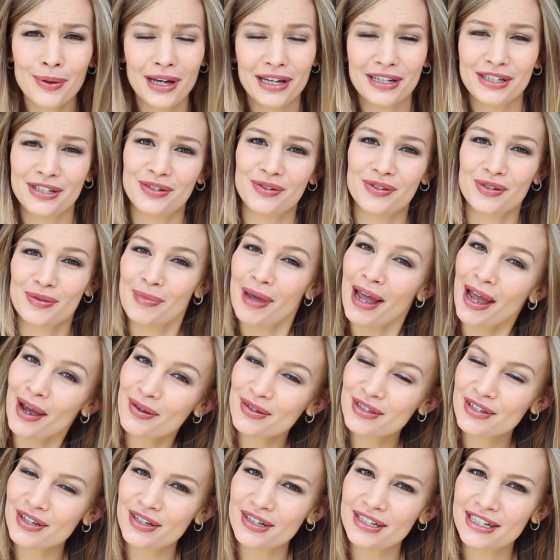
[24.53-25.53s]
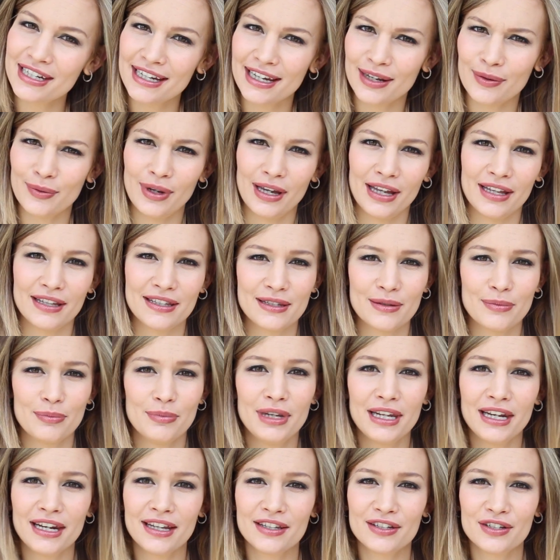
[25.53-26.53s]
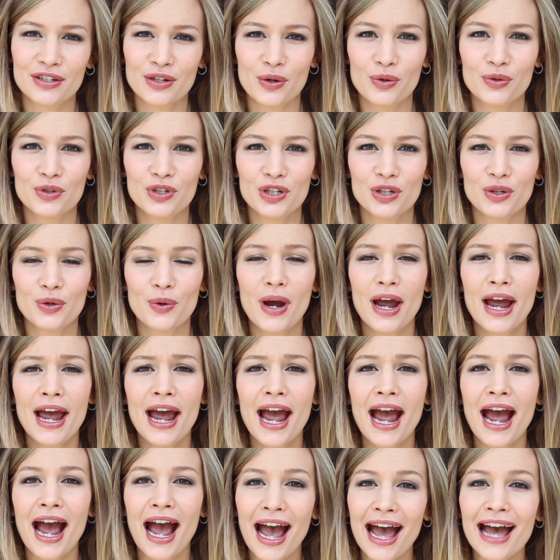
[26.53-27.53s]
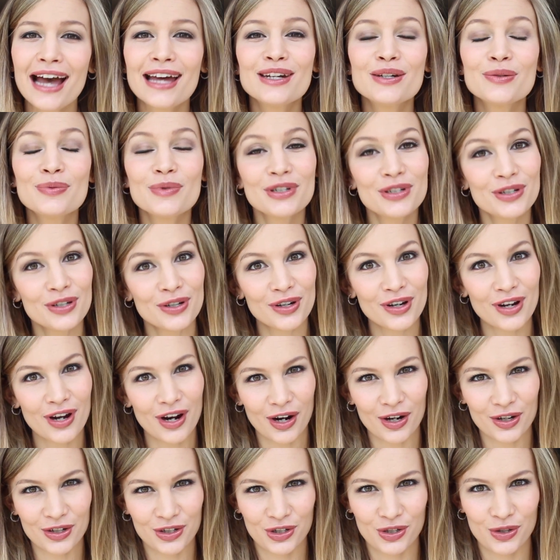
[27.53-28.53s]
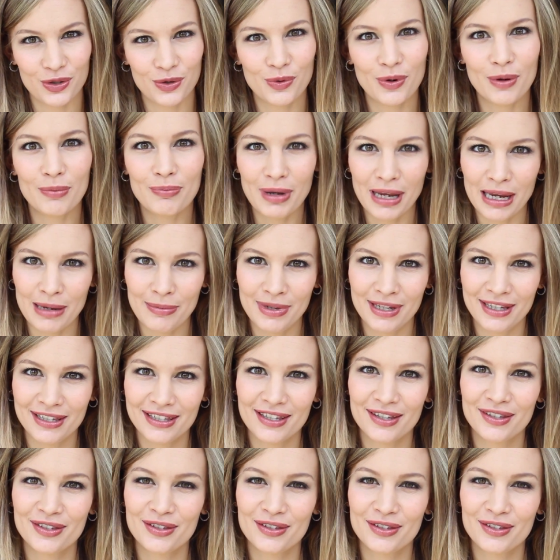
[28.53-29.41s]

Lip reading: We had to do some house hunting and we had some meetings to go to, and we took our two babies.